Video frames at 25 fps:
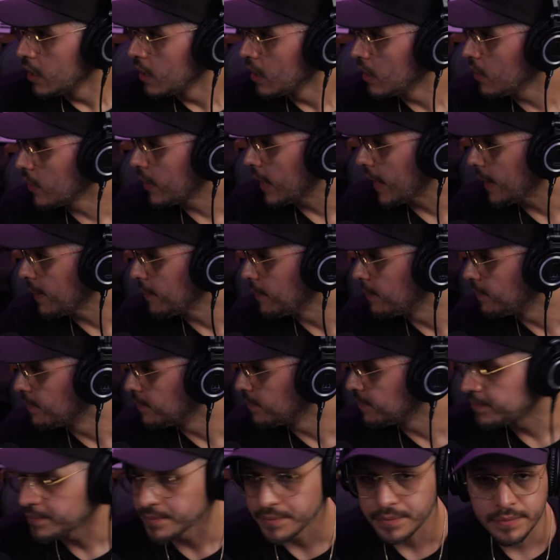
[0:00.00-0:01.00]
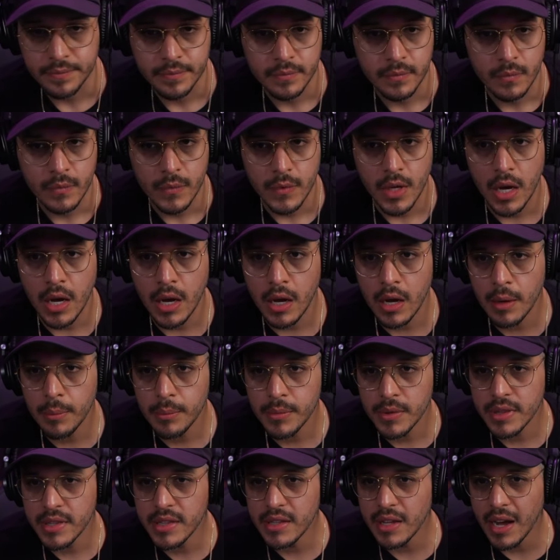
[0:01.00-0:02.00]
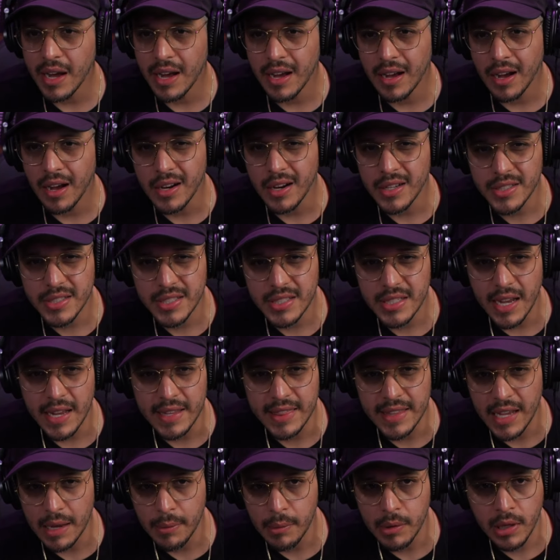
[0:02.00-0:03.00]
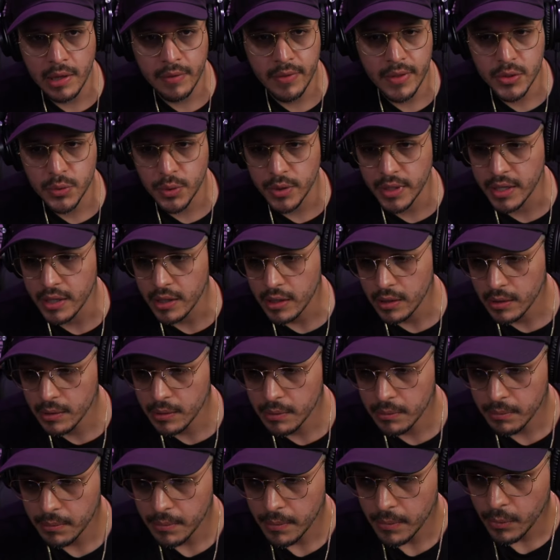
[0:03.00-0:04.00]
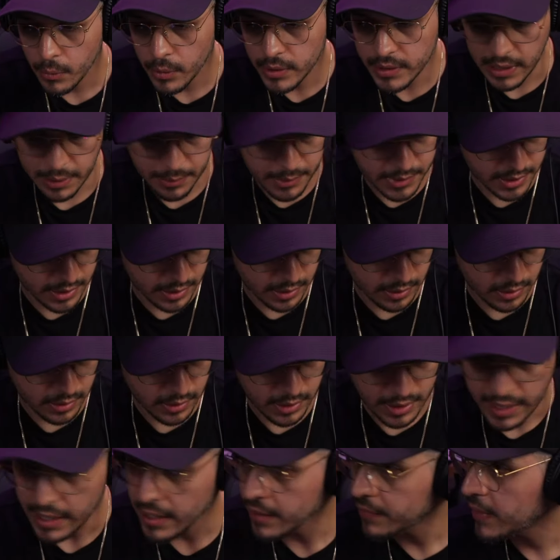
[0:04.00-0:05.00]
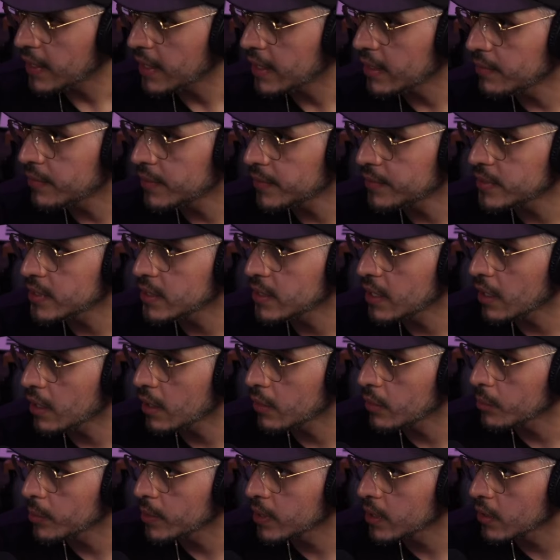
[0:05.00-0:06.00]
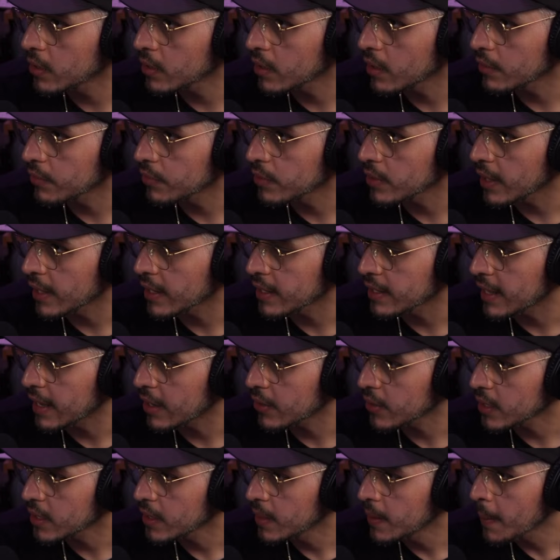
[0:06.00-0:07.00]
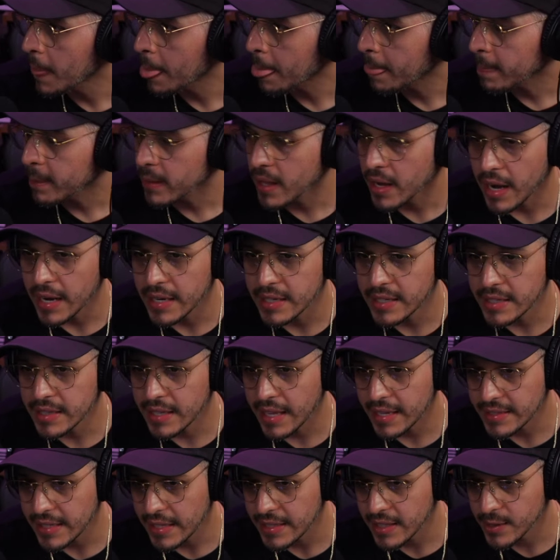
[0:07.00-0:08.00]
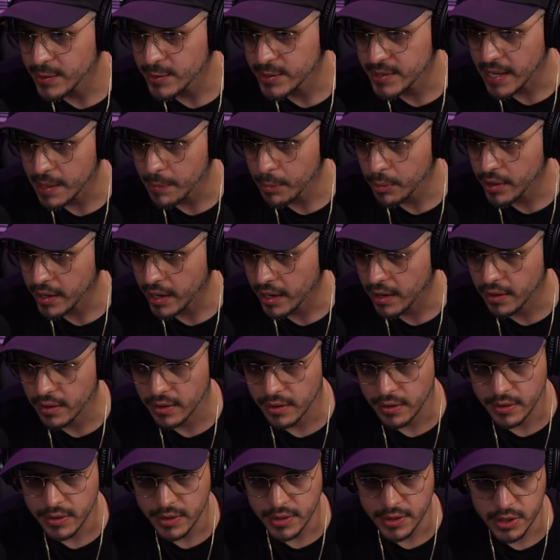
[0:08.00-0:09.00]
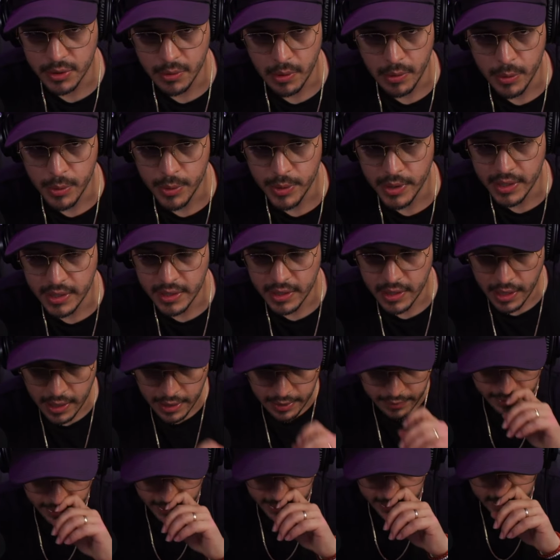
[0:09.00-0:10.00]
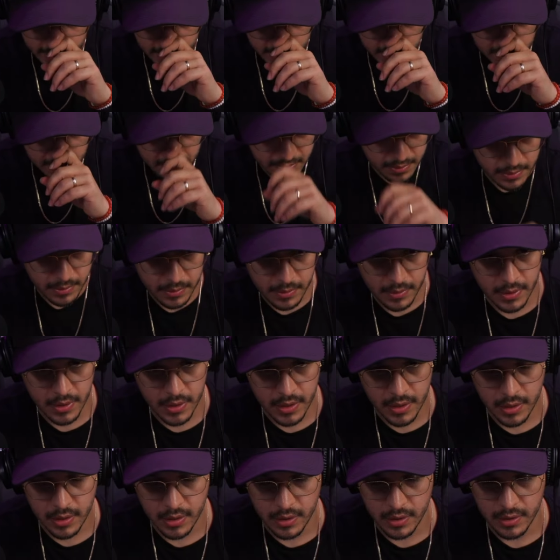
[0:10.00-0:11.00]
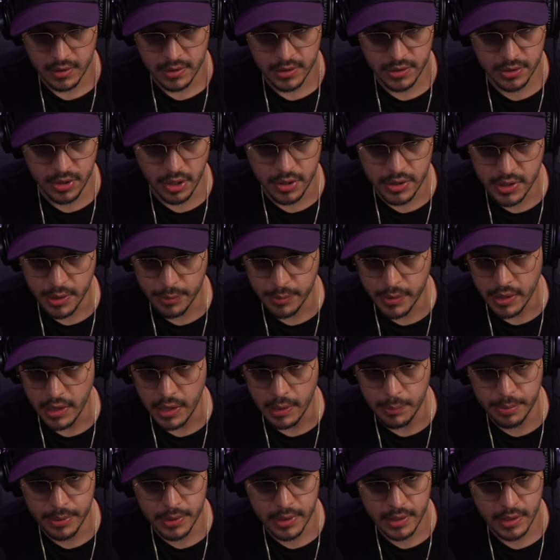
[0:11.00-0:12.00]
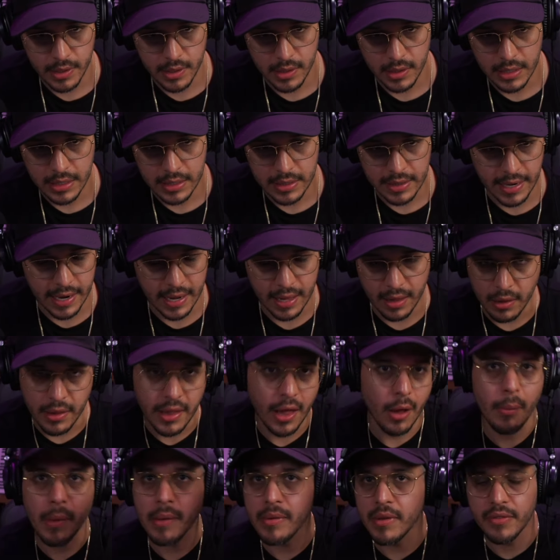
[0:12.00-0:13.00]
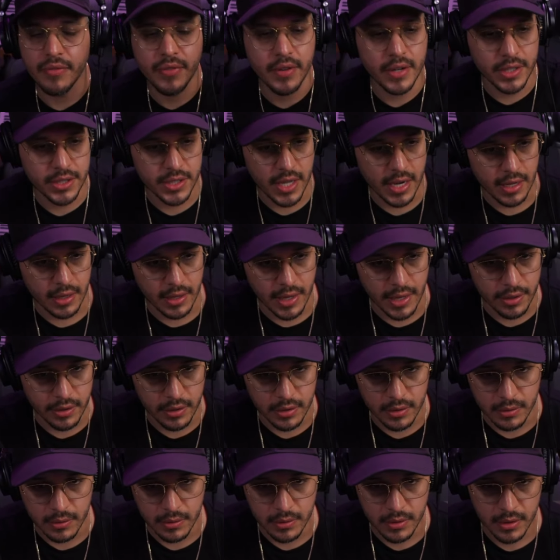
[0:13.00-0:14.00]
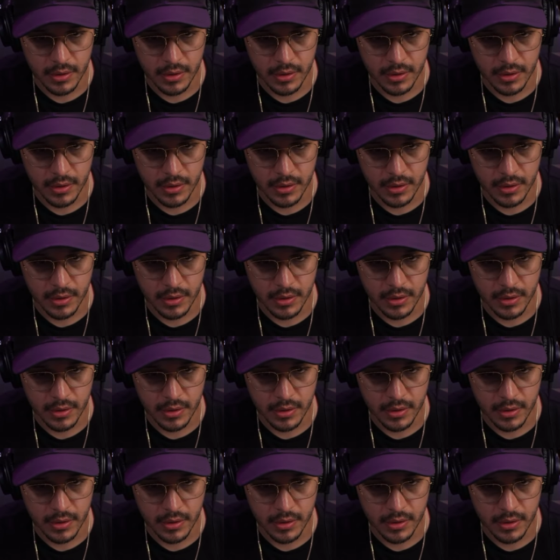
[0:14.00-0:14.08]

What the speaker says: Okay. Honestly, I think I'm gonna leave this one here. What time is it? 8:15. How long have we been going on for? Like an hour? I did like that little sample that I heard earlier, so maybe we can kind of like start something up that I'll maybe finish at a later.